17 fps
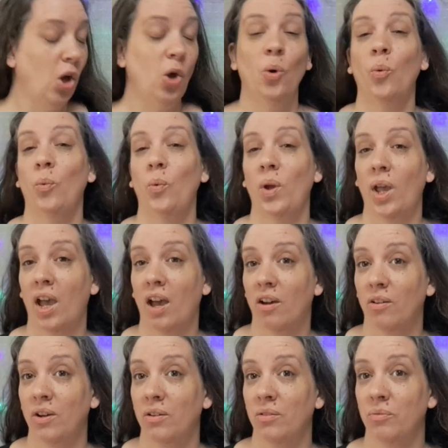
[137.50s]
we
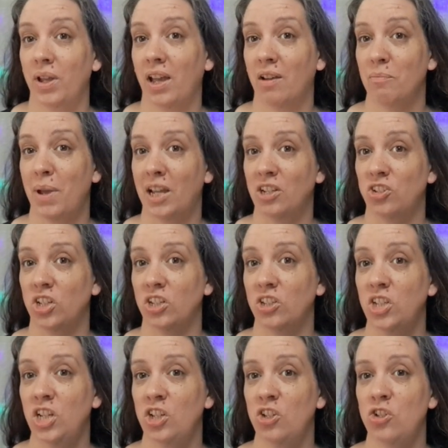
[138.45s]
have matching
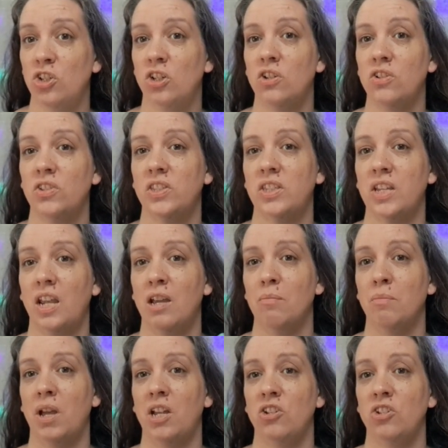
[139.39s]
t-shirts.
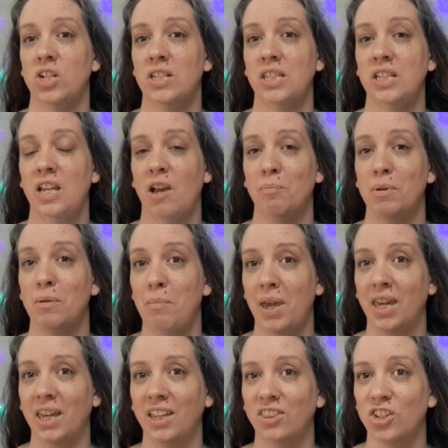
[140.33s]
Sam and Jesse have been
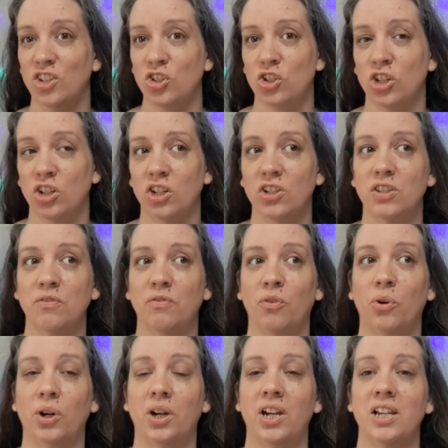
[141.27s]
making the shirts
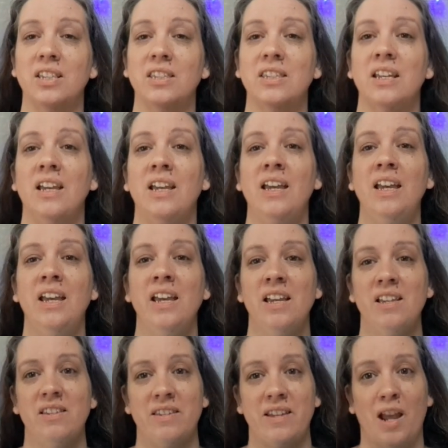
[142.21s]
for us.
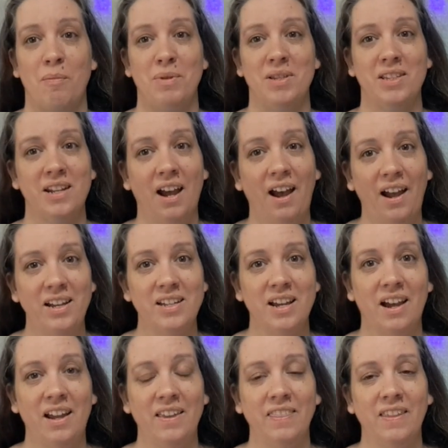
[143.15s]
Sam is
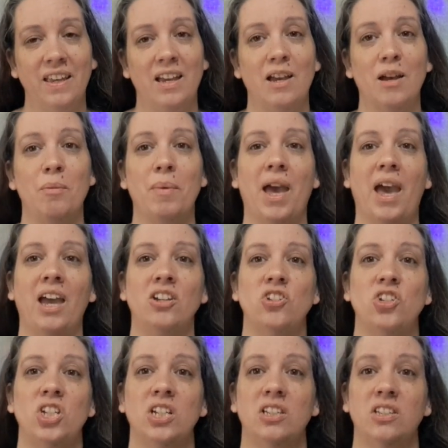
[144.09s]
tie-dyeing them, and
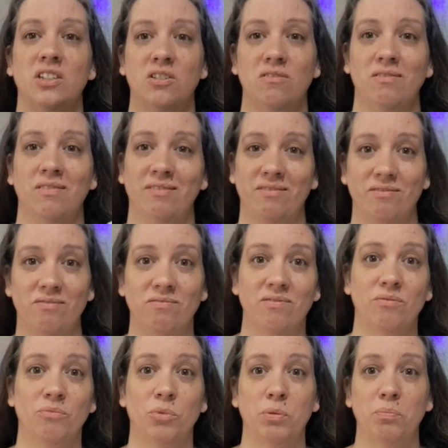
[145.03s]

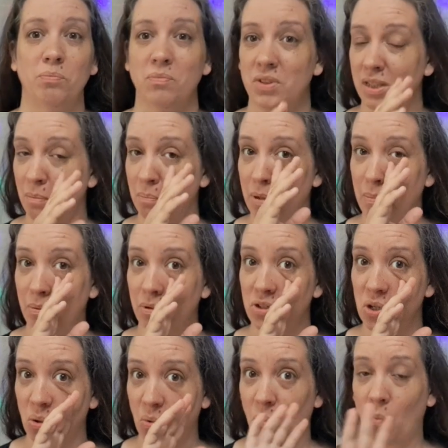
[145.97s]
when some people
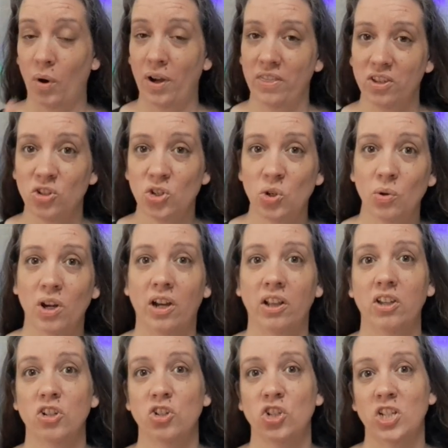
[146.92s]
don't want the 2
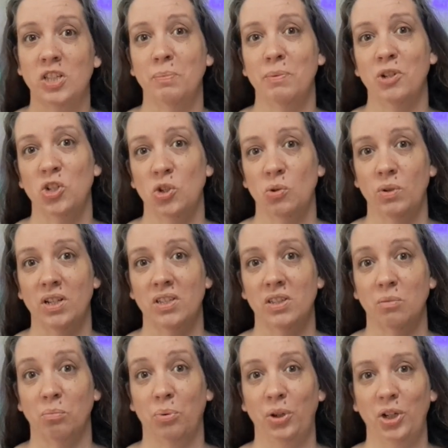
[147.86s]
colors, she's been doing
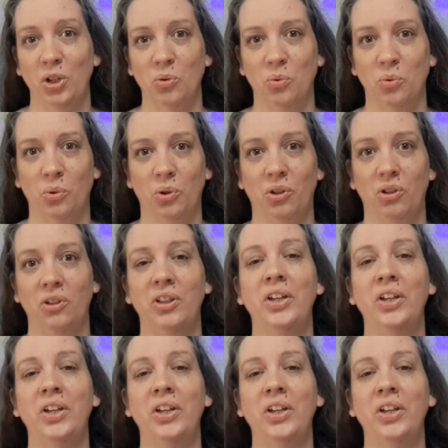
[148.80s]
some pretty cool